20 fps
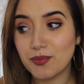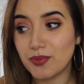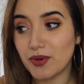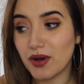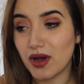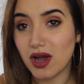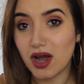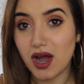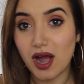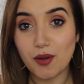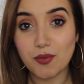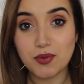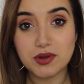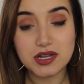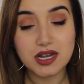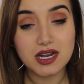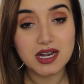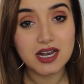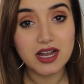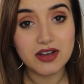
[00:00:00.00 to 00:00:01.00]
But I
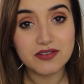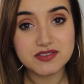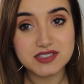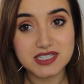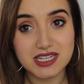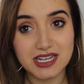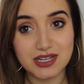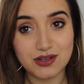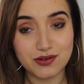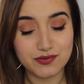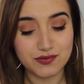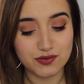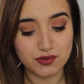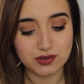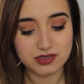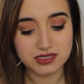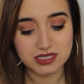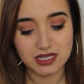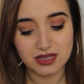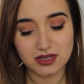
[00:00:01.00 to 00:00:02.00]
would love to hear your
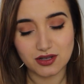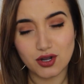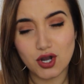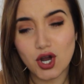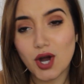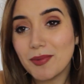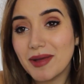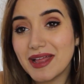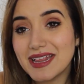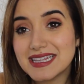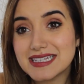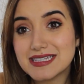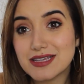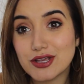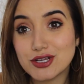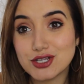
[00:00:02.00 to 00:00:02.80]
thoughts in the comments.